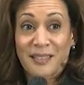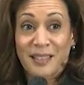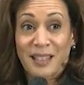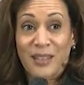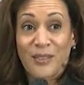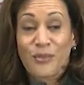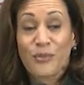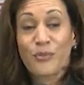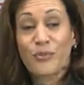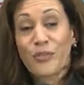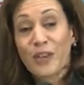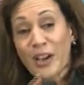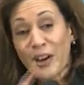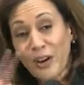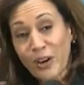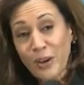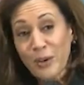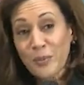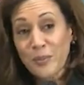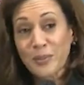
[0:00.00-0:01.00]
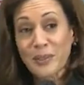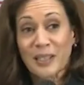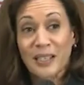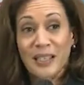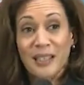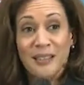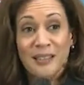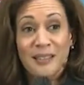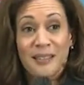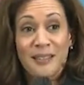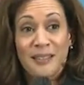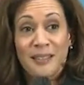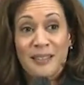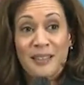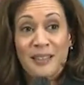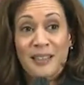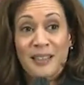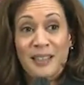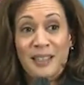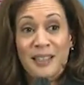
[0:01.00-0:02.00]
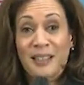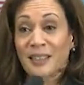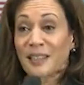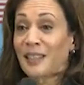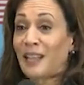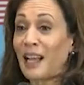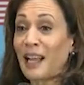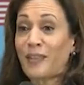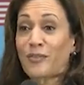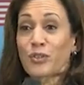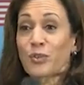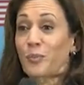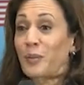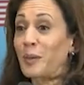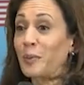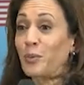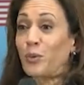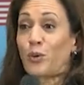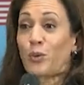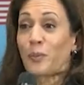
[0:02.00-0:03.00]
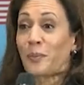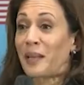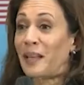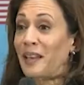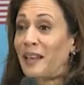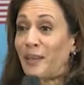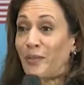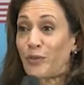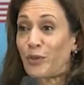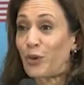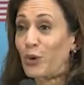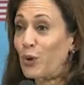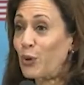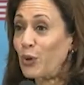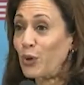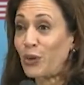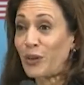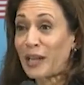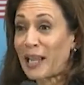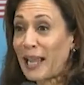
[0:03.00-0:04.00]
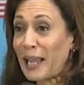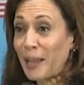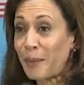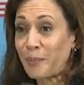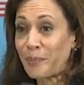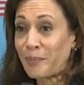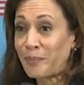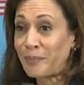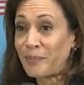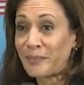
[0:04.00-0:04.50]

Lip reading: Invariably, in the lives of people who may never know your name